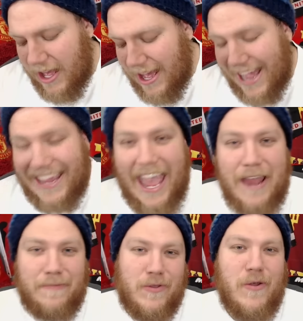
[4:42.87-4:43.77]

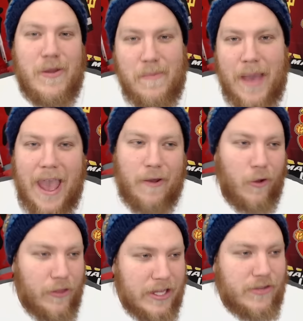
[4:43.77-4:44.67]
Again, good and bad.
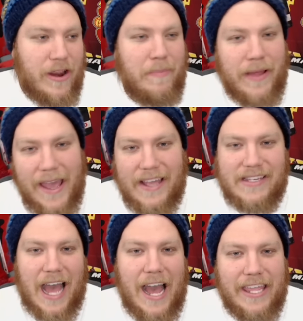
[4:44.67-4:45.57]
All those three
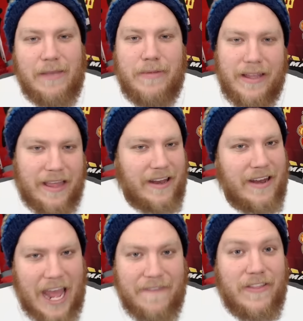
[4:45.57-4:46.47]
players, arguably, they
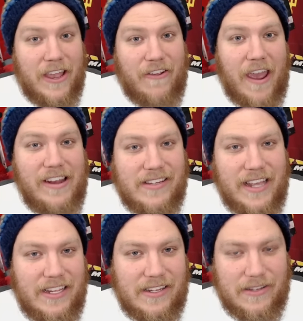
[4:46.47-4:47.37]
didn't have their greatest
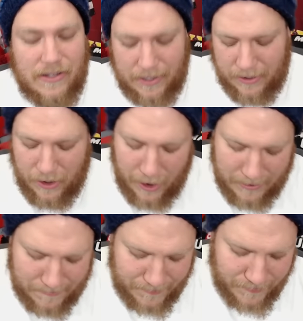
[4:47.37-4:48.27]
seasons, you
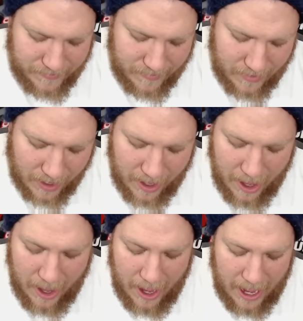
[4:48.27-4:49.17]
know.
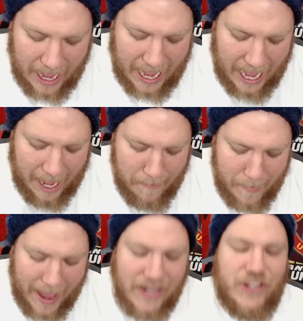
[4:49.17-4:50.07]

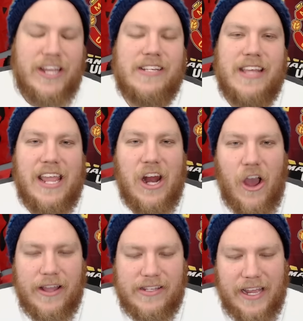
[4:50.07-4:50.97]
Manchester
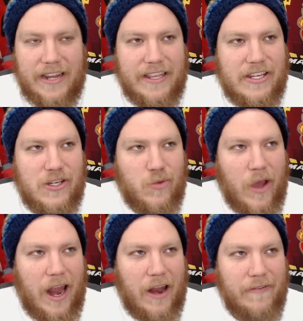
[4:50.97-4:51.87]
United, this is
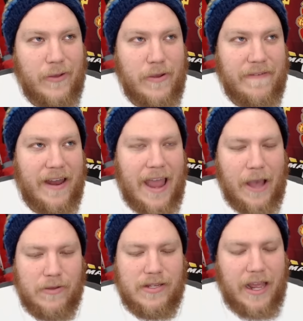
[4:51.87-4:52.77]
what Louis Van
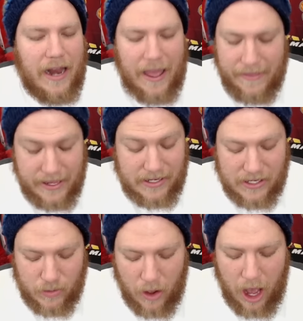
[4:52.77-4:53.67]
Gaal said, and this
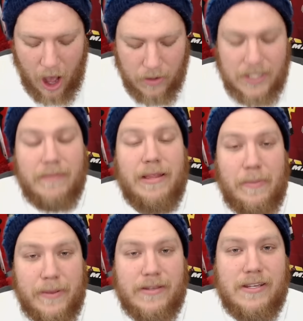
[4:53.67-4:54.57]
is what
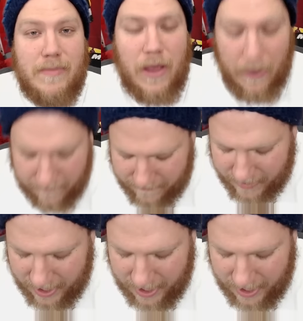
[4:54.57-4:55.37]
ultimately pisses me off.